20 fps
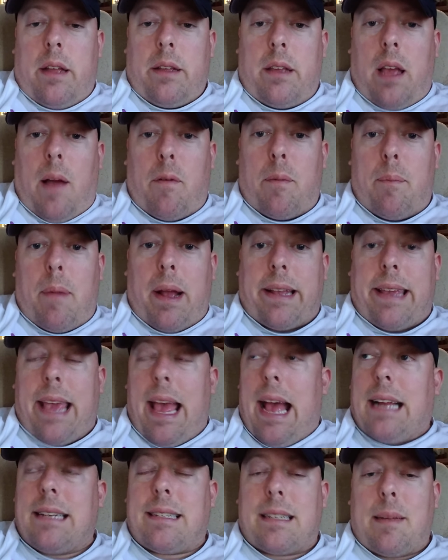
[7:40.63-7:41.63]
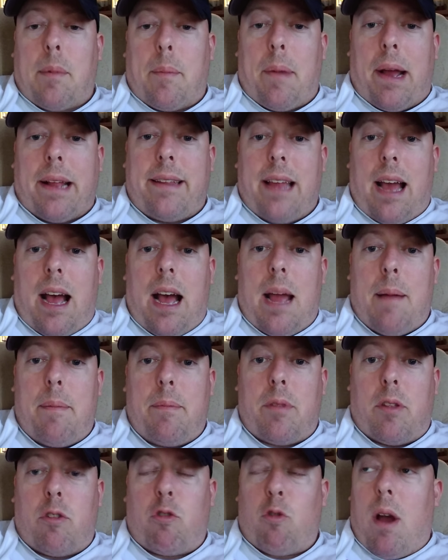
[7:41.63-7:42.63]
Covered my gas, some of my
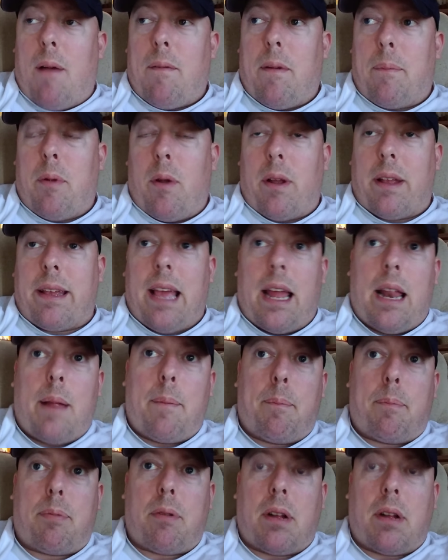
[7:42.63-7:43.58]
time to drive up there and get it.